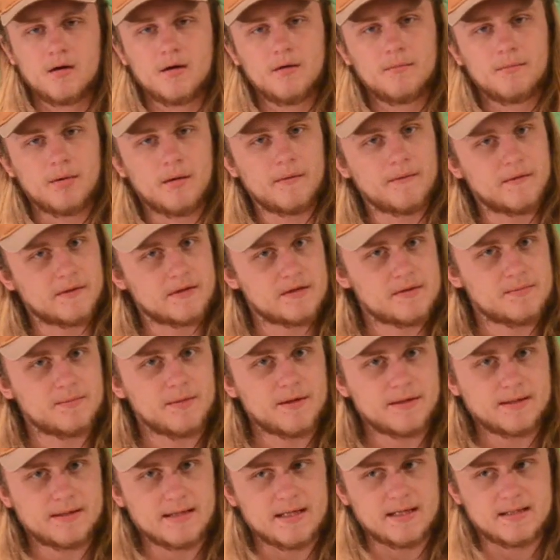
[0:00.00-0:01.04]
Perfect
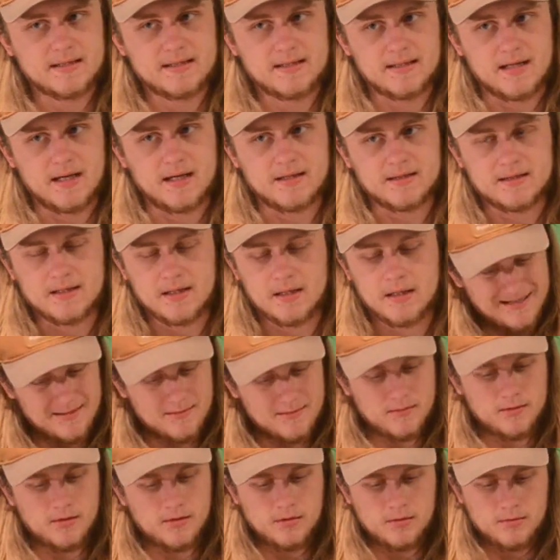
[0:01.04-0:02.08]
split test size.
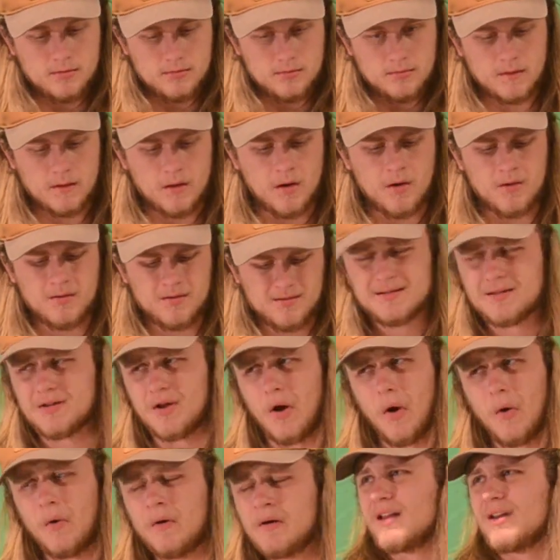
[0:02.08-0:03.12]
No,
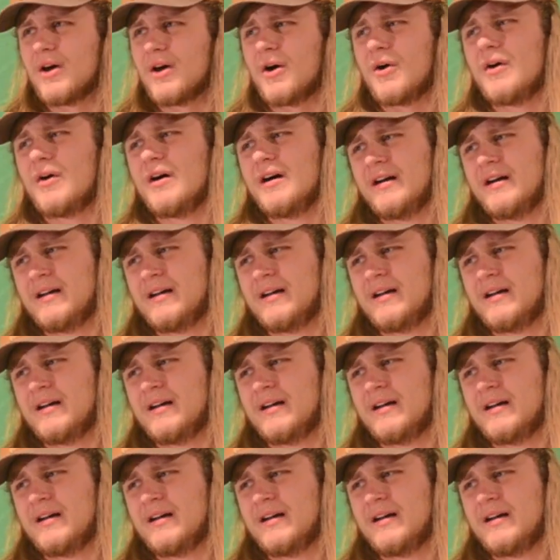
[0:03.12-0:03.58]
no, no.